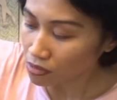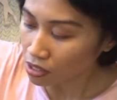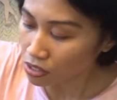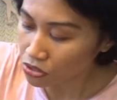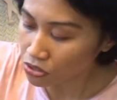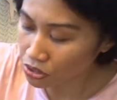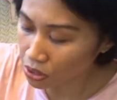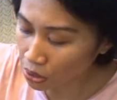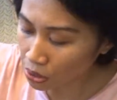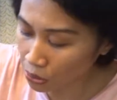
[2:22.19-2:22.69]

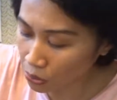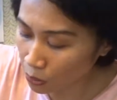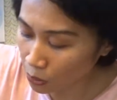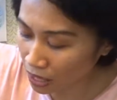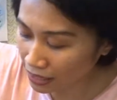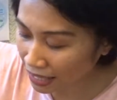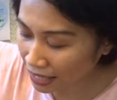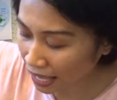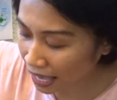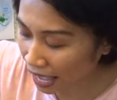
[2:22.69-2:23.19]
So
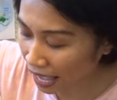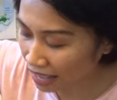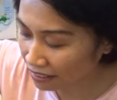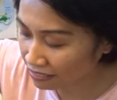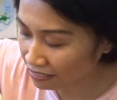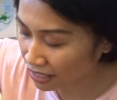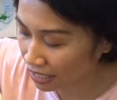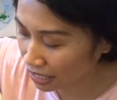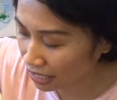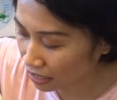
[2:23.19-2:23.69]
what I
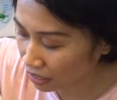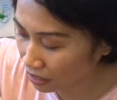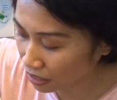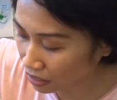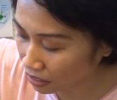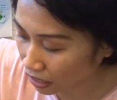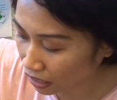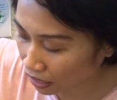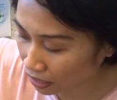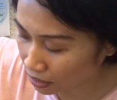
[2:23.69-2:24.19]
have here
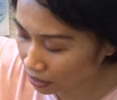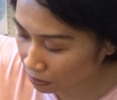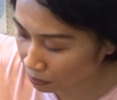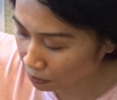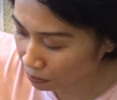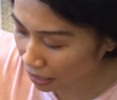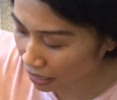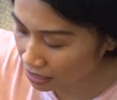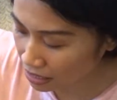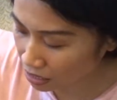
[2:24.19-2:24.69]
are the
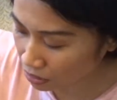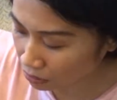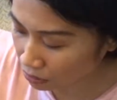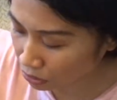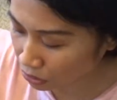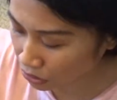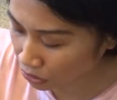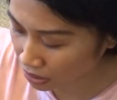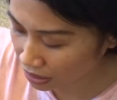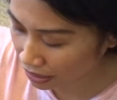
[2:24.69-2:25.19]
basic
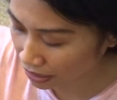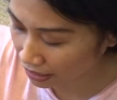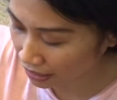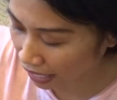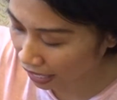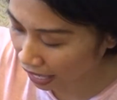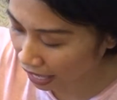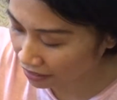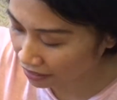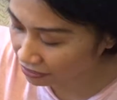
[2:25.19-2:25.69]
books that
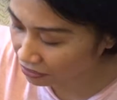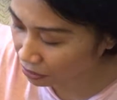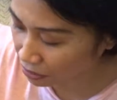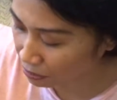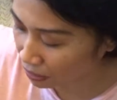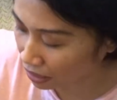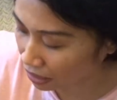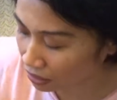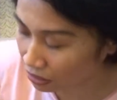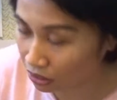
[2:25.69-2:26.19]
I have for
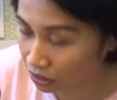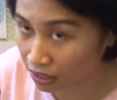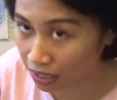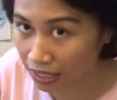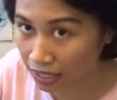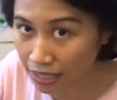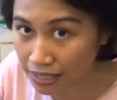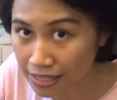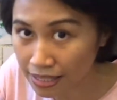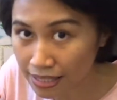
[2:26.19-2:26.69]
my
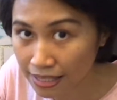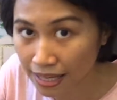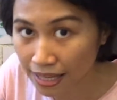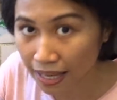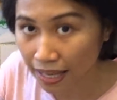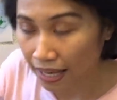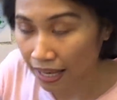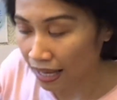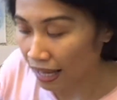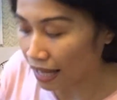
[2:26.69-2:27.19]
kids,
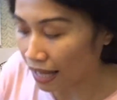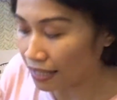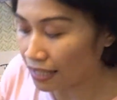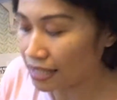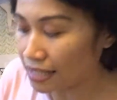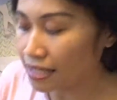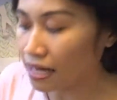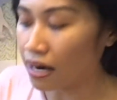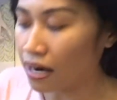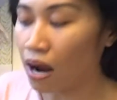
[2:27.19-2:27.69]
and
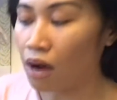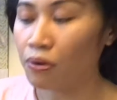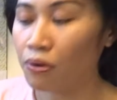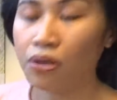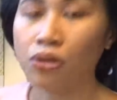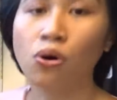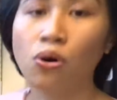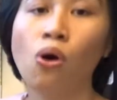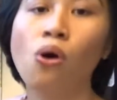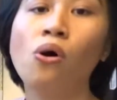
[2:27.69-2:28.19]
these are our
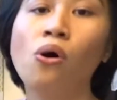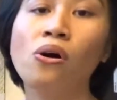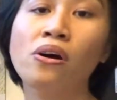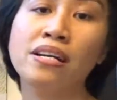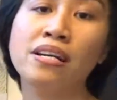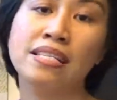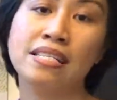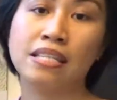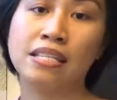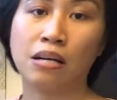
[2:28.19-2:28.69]

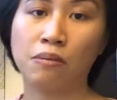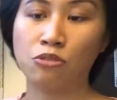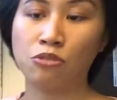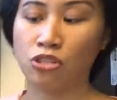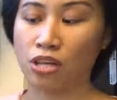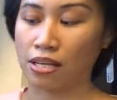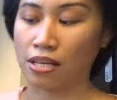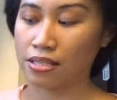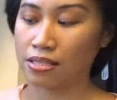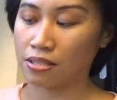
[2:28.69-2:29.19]
core
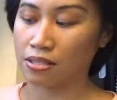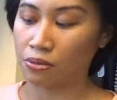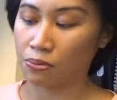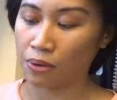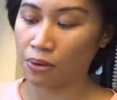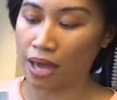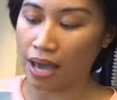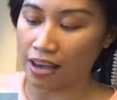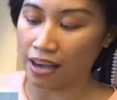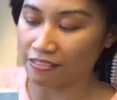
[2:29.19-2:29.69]
subjects. So we
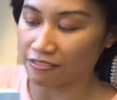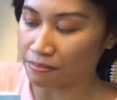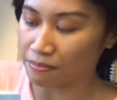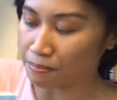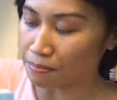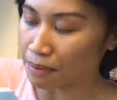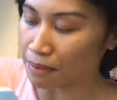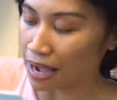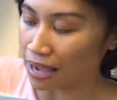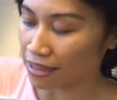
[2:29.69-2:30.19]

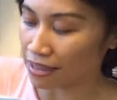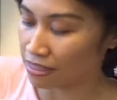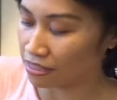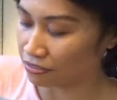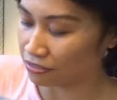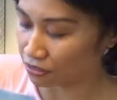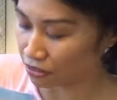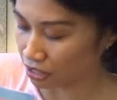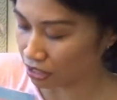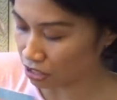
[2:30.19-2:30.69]
have math
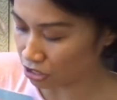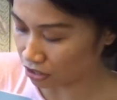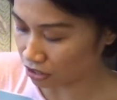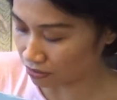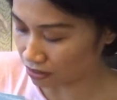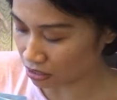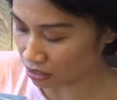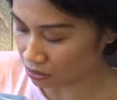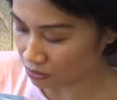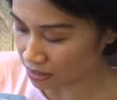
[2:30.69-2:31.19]
for each of
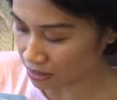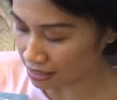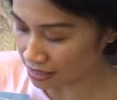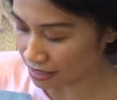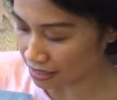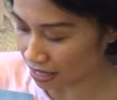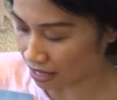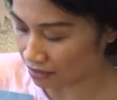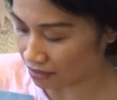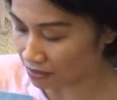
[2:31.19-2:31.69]
the twins.
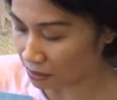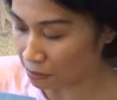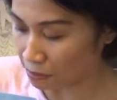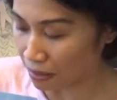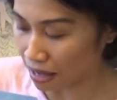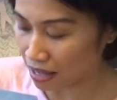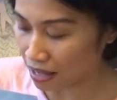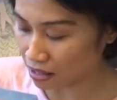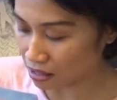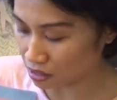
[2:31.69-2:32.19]
I have a
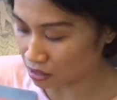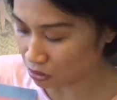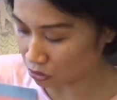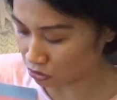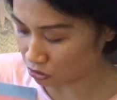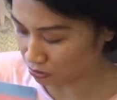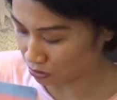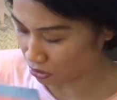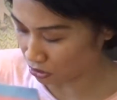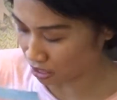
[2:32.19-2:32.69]
math
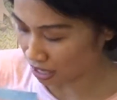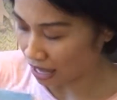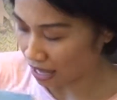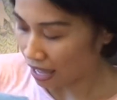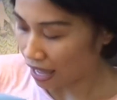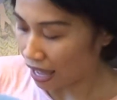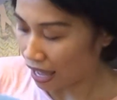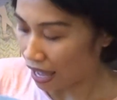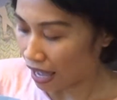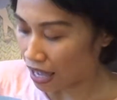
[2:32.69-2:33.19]
notebook,
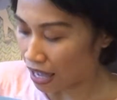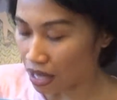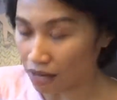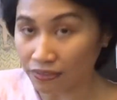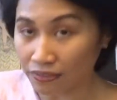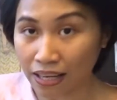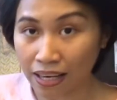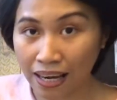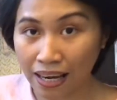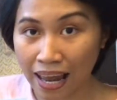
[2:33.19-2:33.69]
I
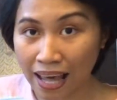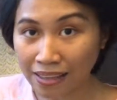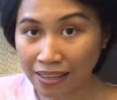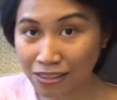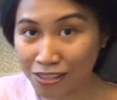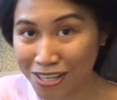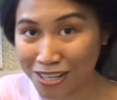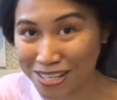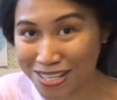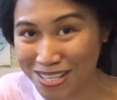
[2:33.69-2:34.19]
have a
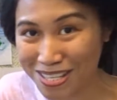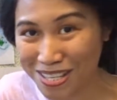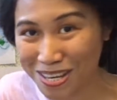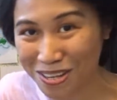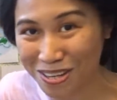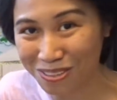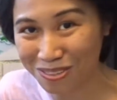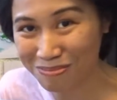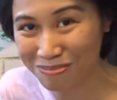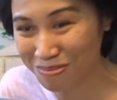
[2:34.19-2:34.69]
letters
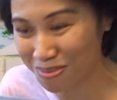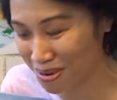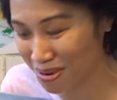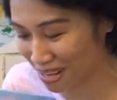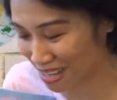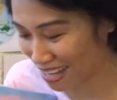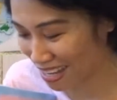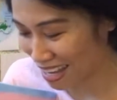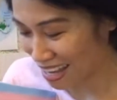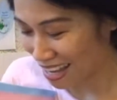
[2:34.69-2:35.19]

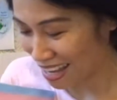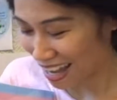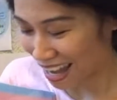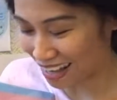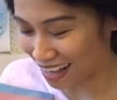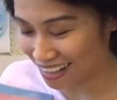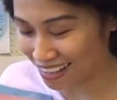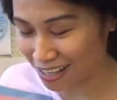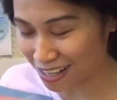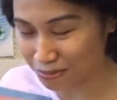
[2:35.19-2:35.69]
notebook. I
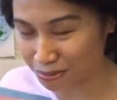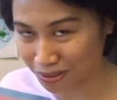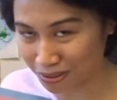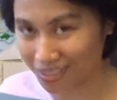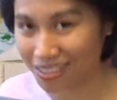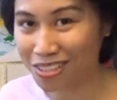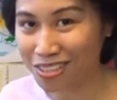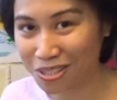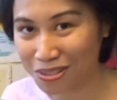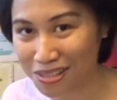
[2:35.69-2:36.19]
did not put
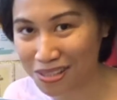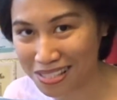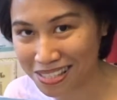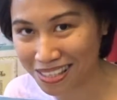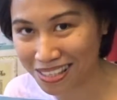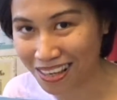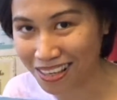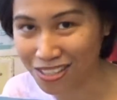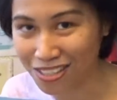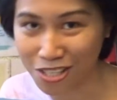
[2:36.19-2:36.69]

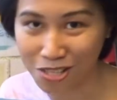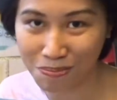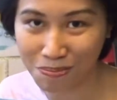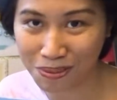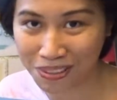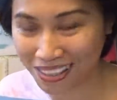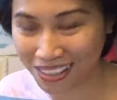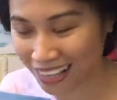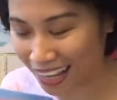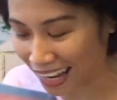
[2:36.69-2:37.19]
literacy, I just
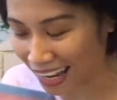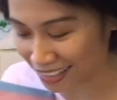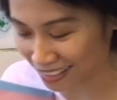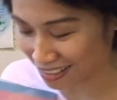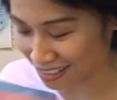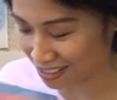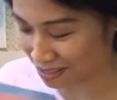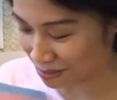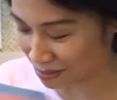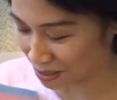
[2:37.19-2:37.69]
put
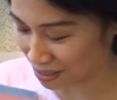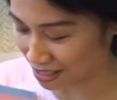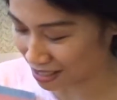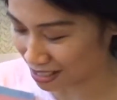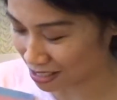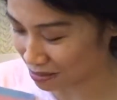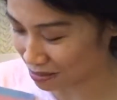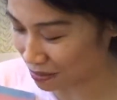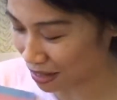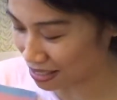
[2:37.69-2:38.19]
letters, because
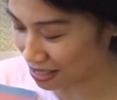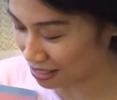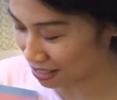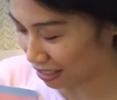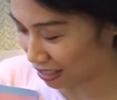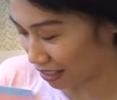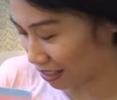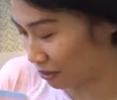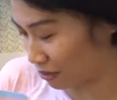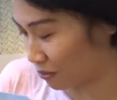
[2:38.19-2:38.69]
that's
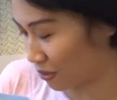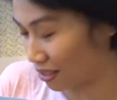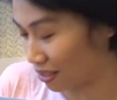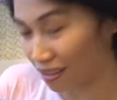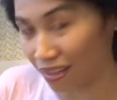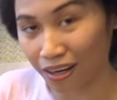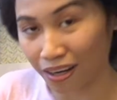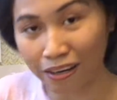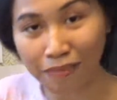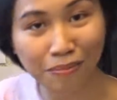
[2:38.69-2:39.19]
basically what
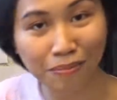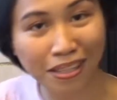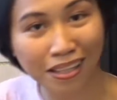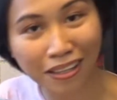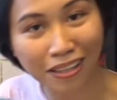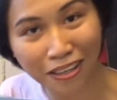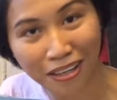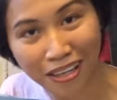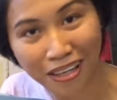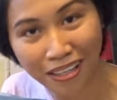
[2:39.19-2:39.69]
they'll be
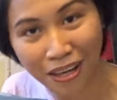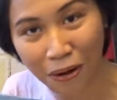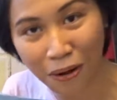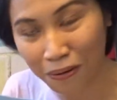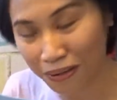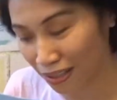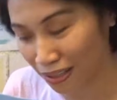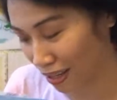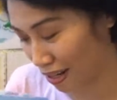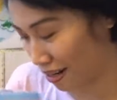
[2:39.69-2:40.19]
learning the
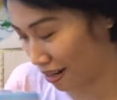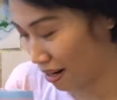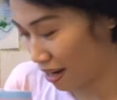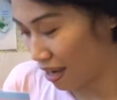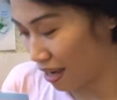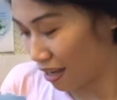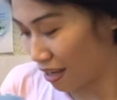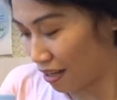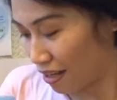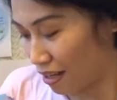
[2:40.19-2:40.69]
whole year.
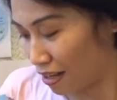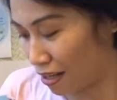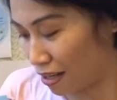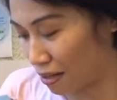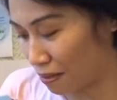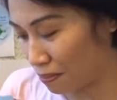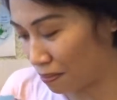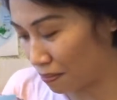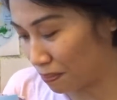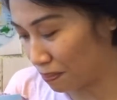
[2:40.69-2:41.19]

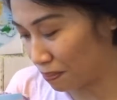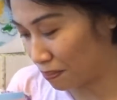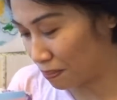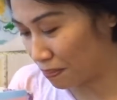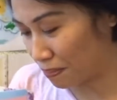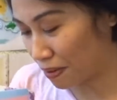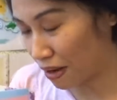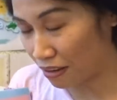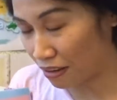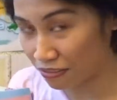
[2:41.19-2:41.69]

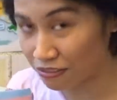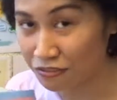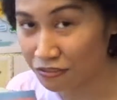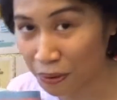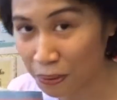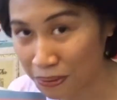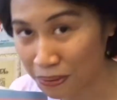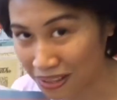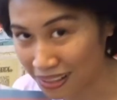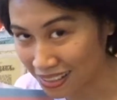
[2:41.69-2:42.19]
And
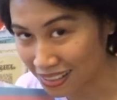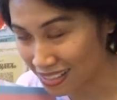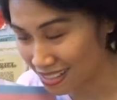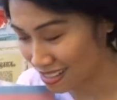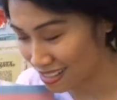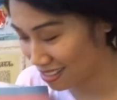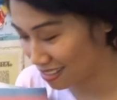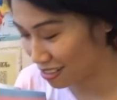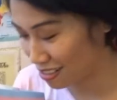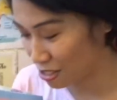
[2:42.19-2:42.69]

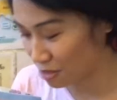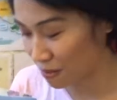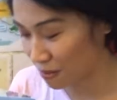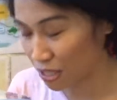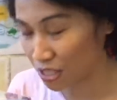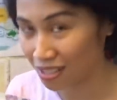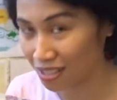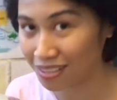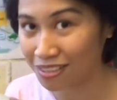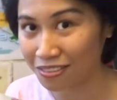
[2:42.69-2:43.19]
phonics,
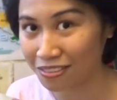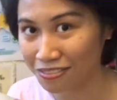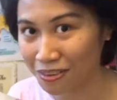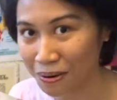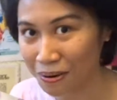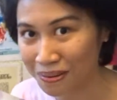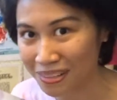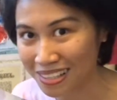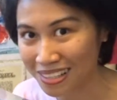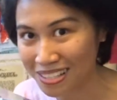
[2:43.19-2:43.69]
especially the
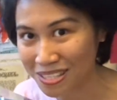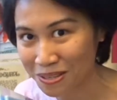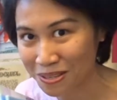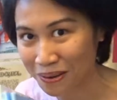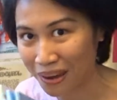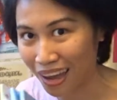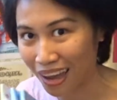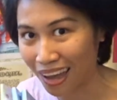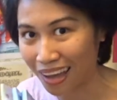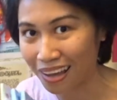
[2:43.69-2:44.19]
phonics
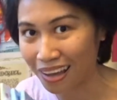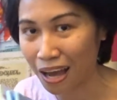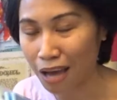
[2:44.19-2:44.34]
way.